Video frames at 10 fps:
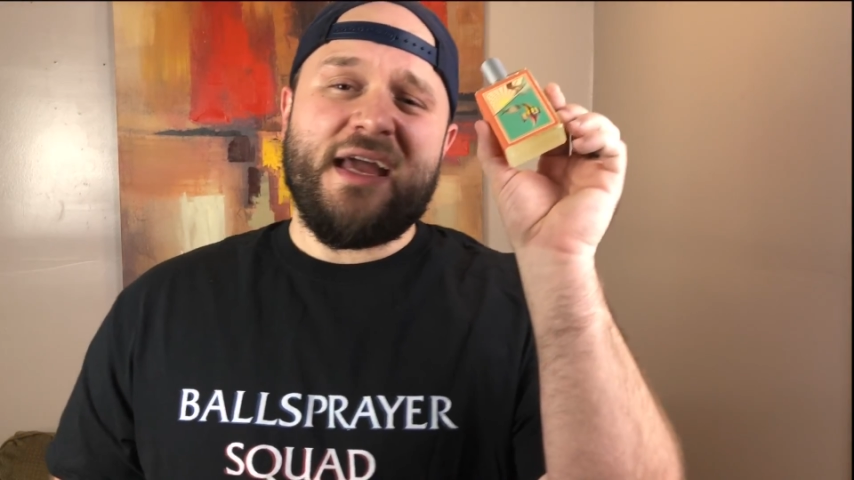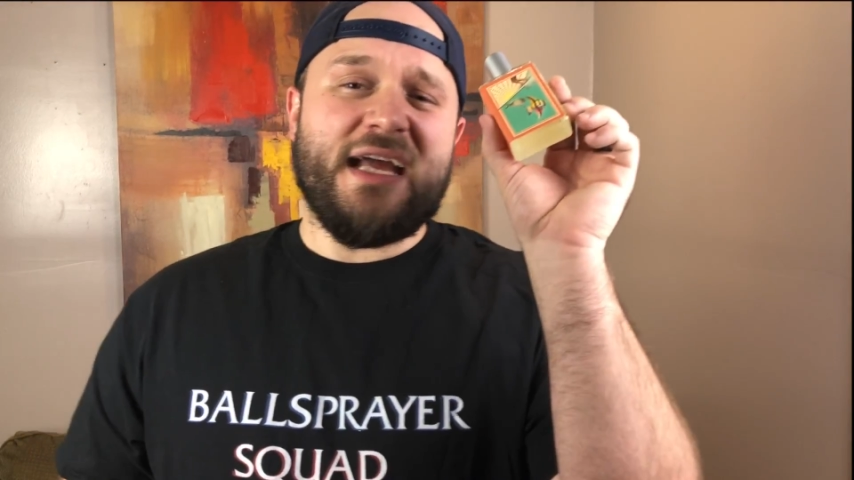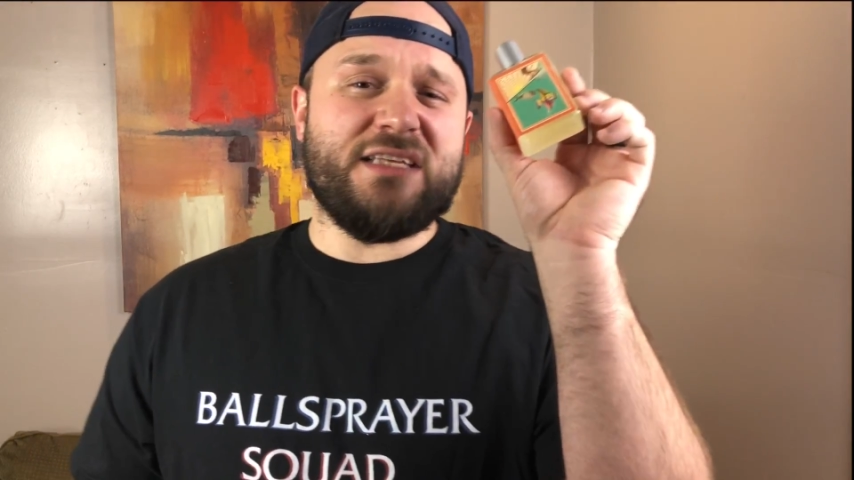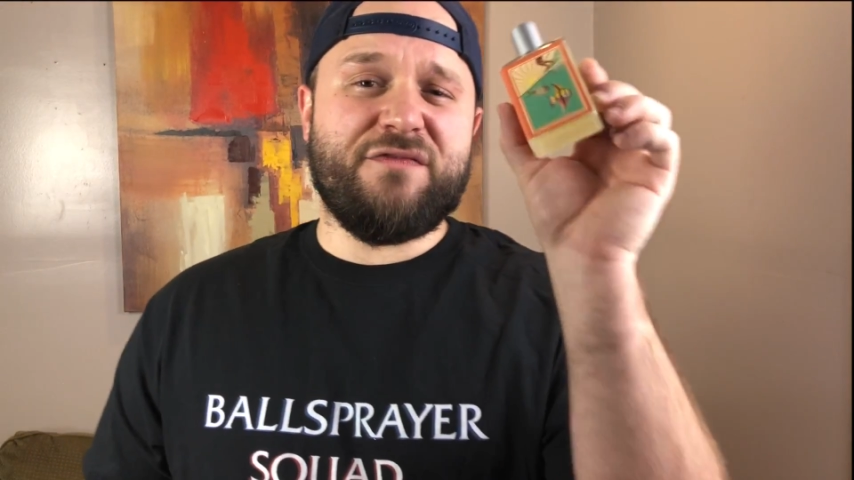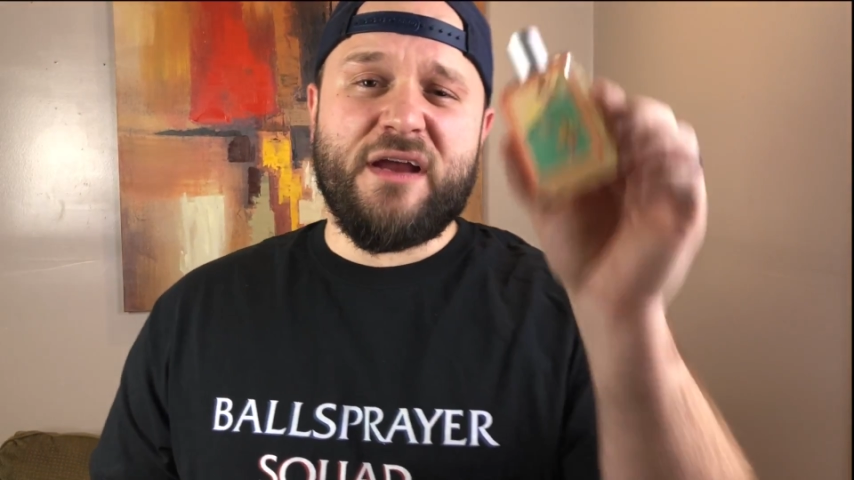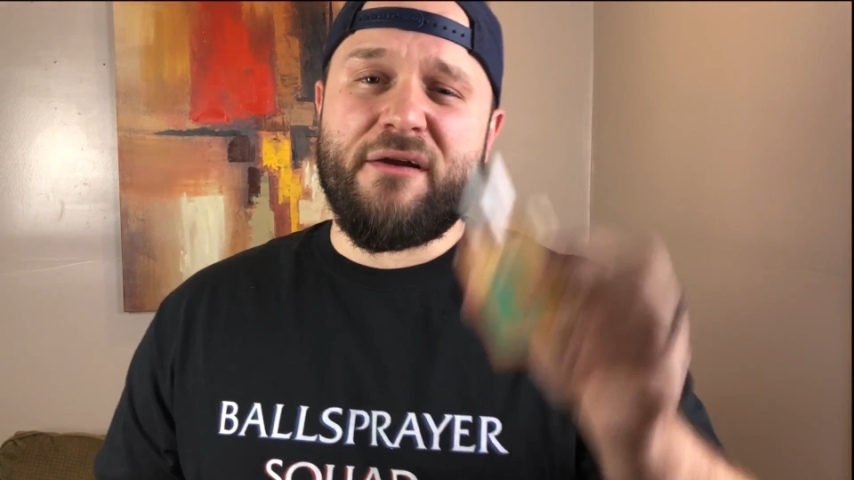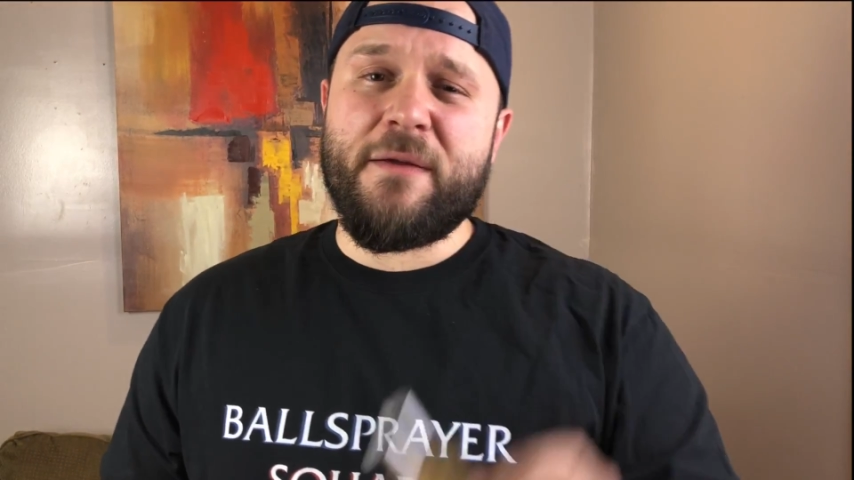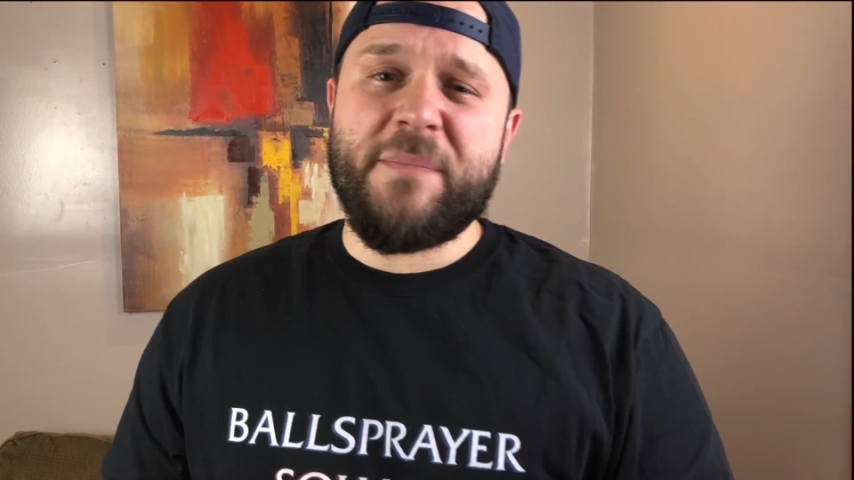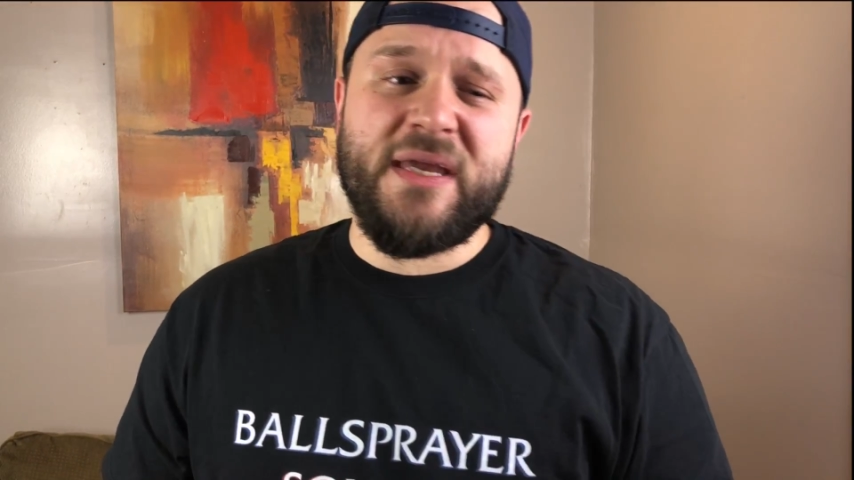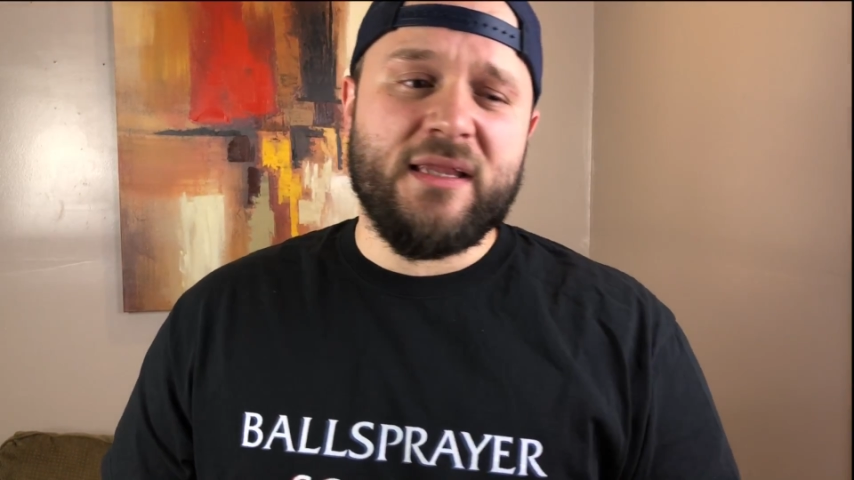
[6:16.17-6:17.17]
it's very
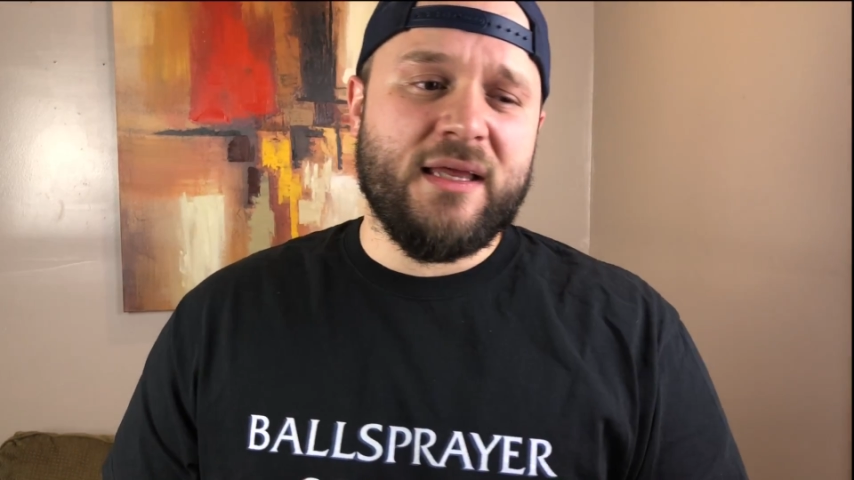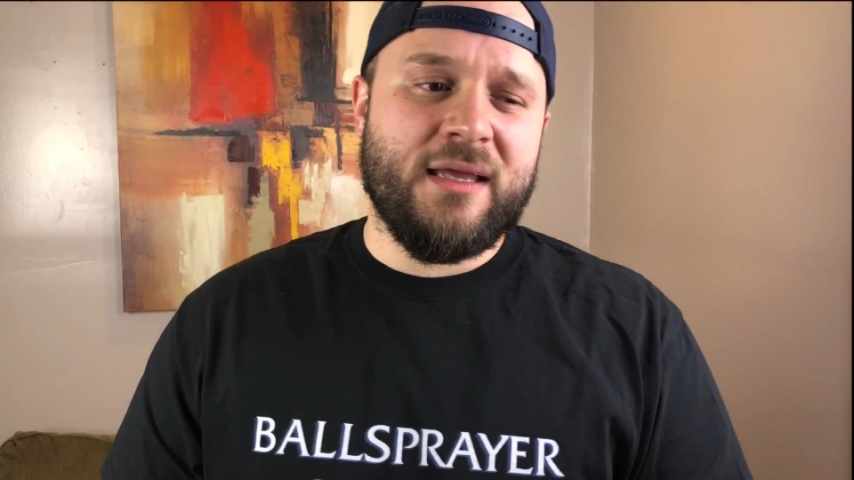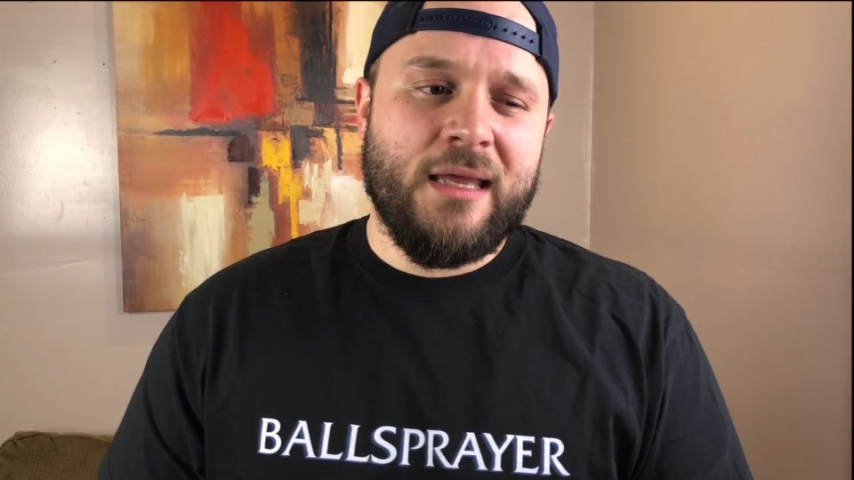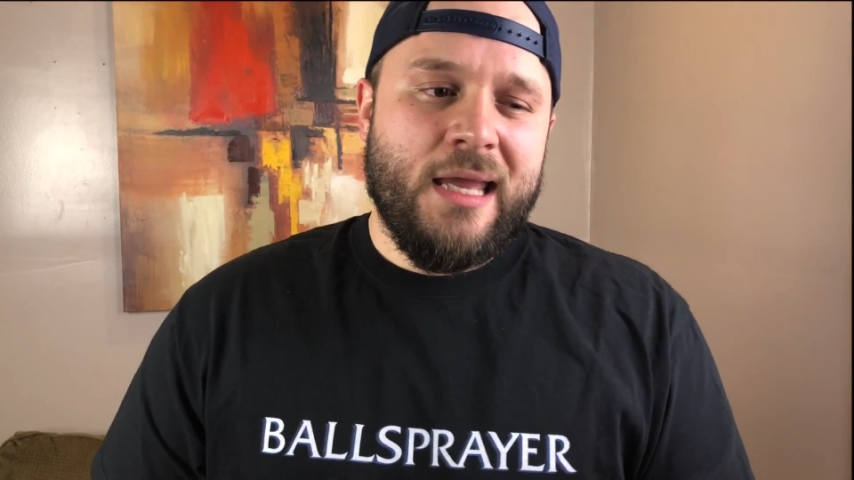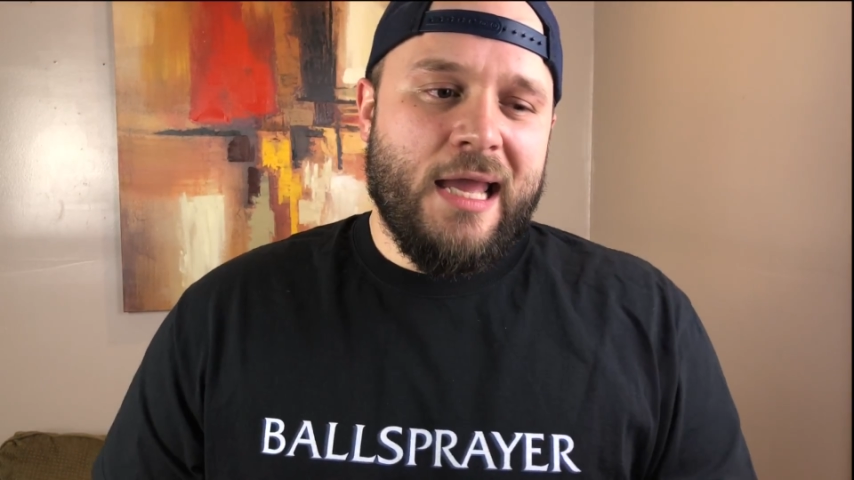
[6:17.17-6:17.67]
appealing,